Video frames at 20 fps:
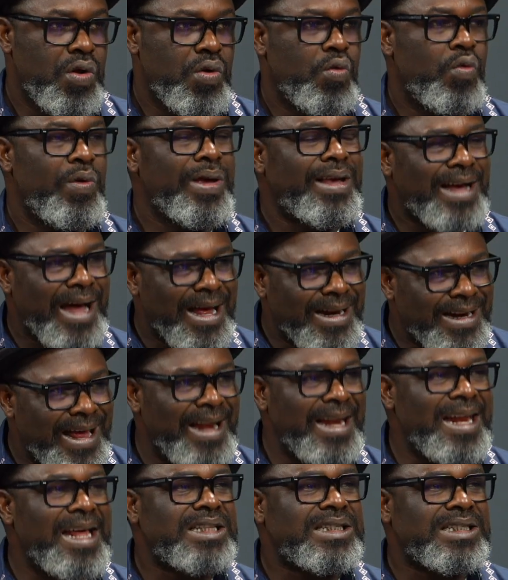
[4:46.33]
We can
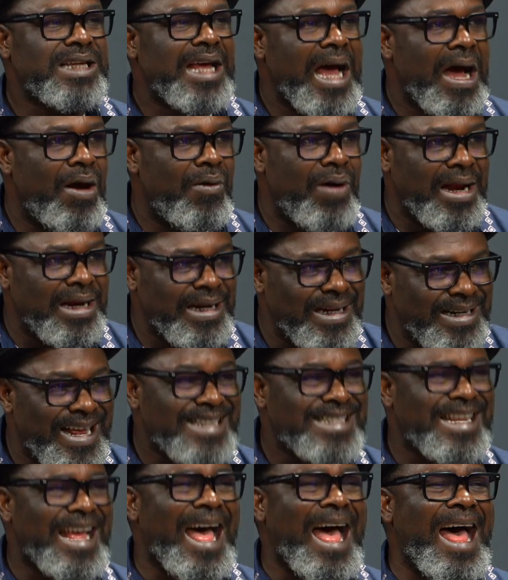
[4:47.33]
elect our
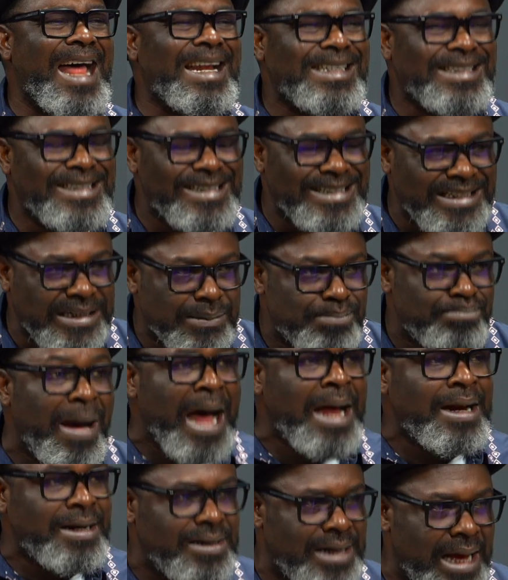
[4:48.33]
leaders and
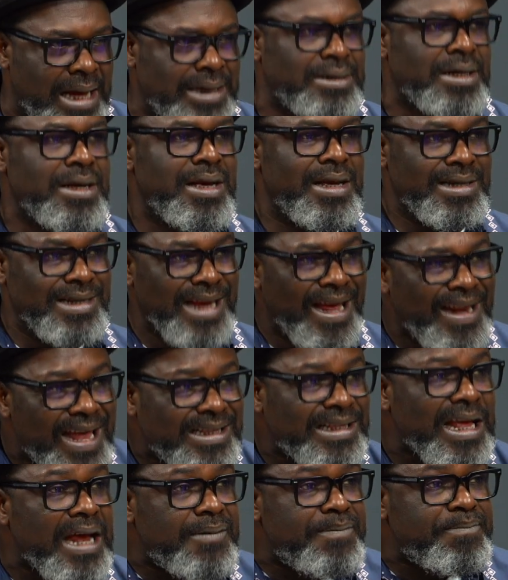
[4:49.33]
demand that the
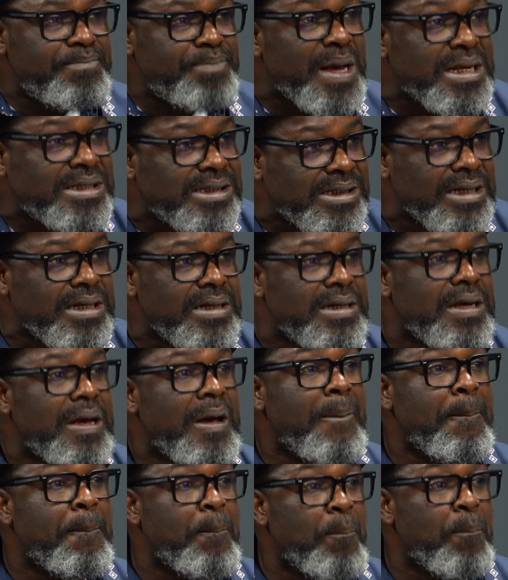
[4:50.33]
elected person
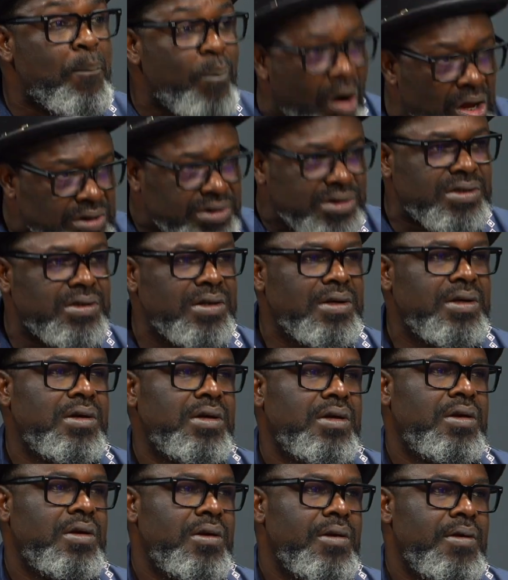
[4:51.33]
must
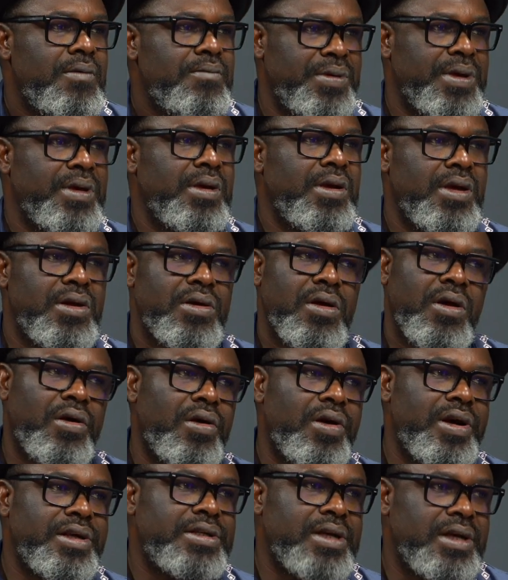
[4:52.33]
be
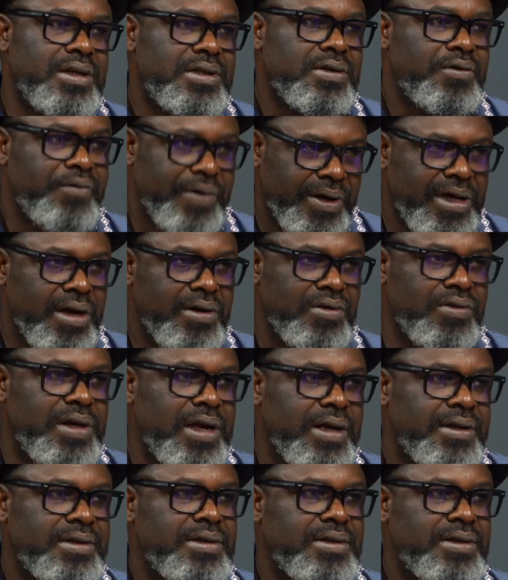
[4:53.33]
inaugurated. We can do that.